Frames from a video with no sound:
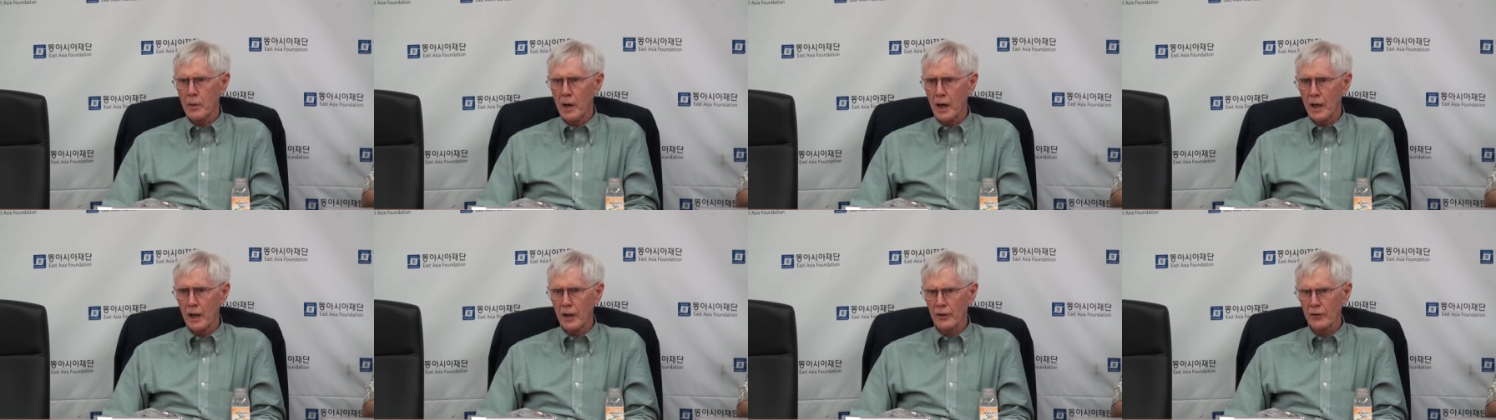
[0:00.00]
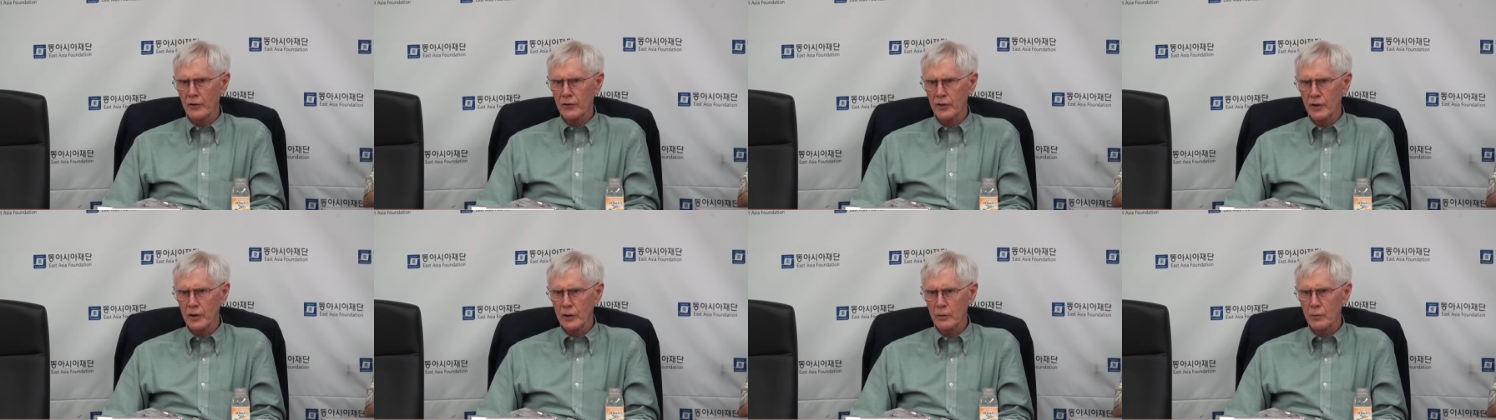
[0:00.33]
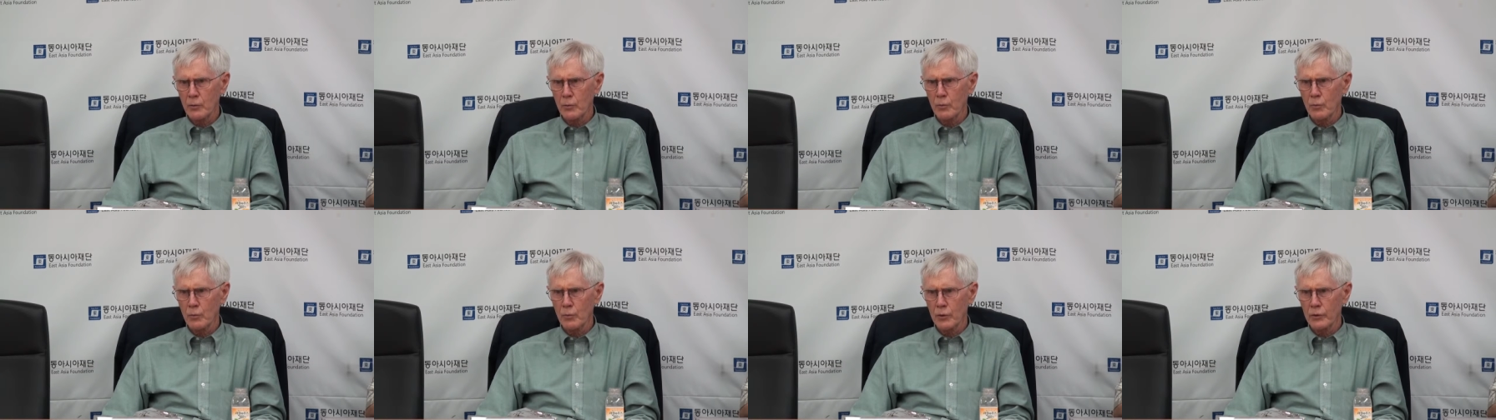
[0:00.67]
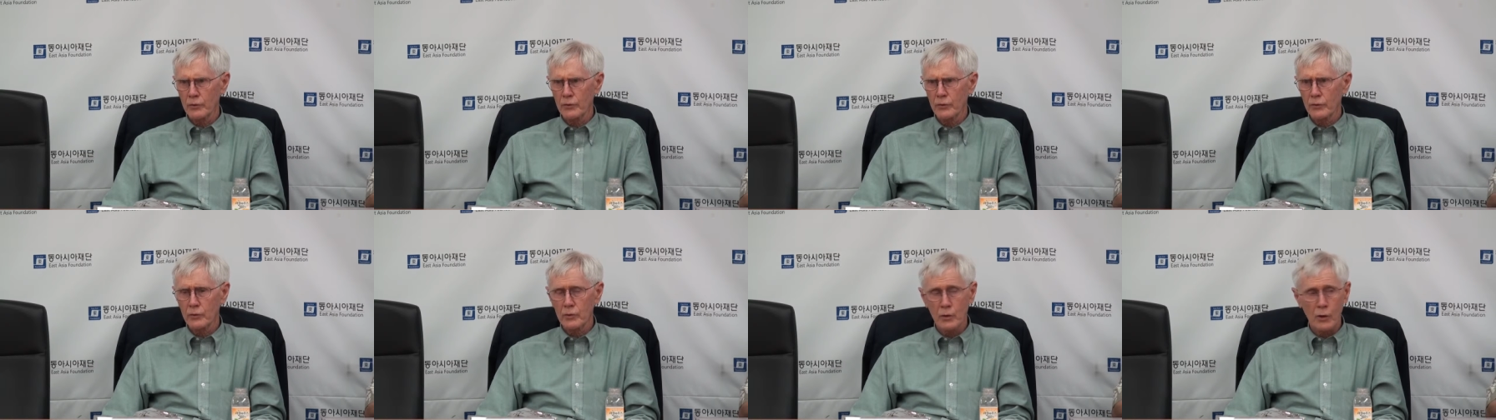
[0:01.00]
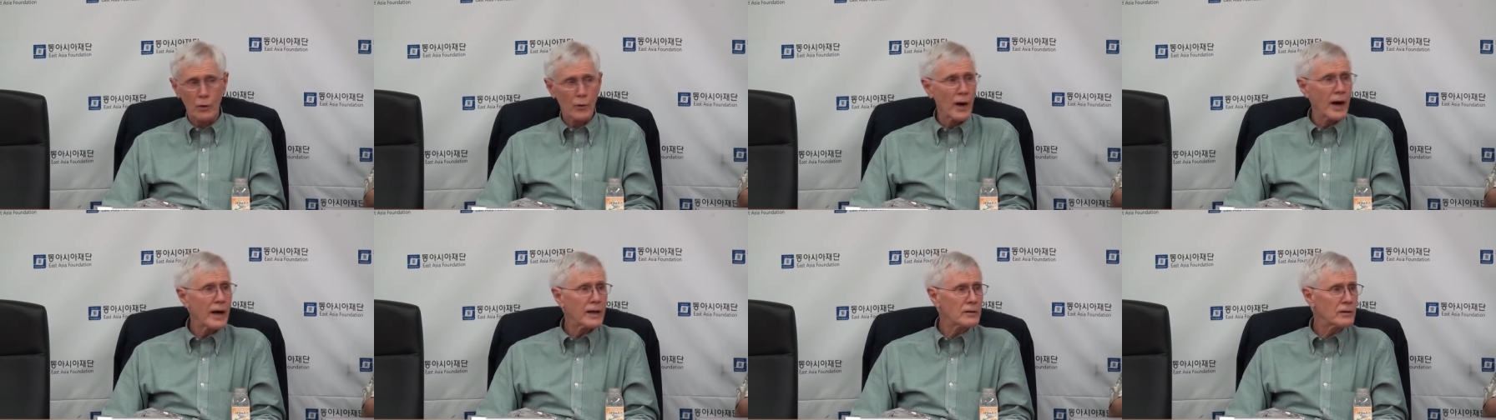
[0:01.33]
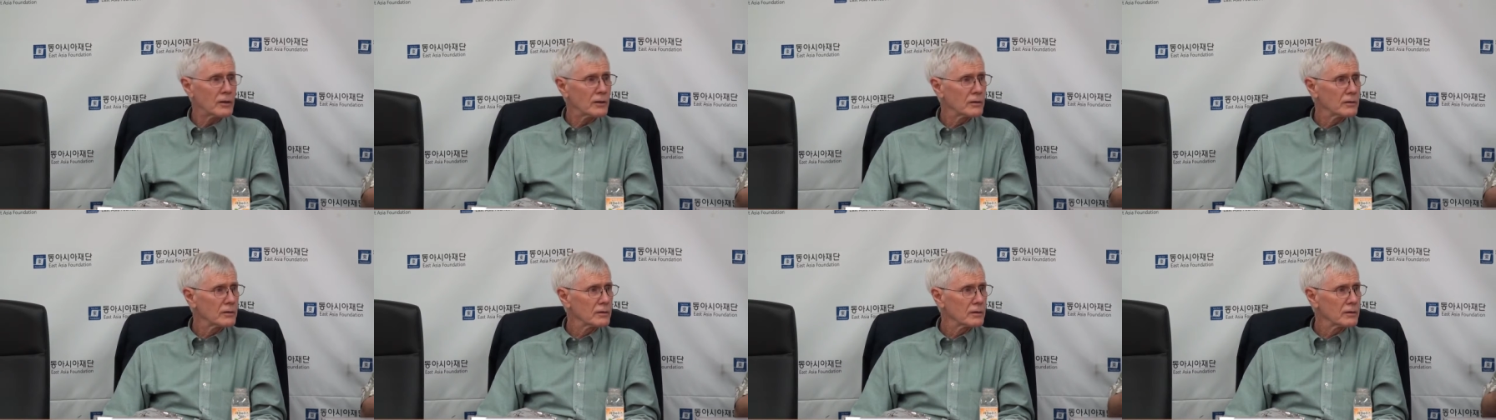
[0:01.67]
policy was correct,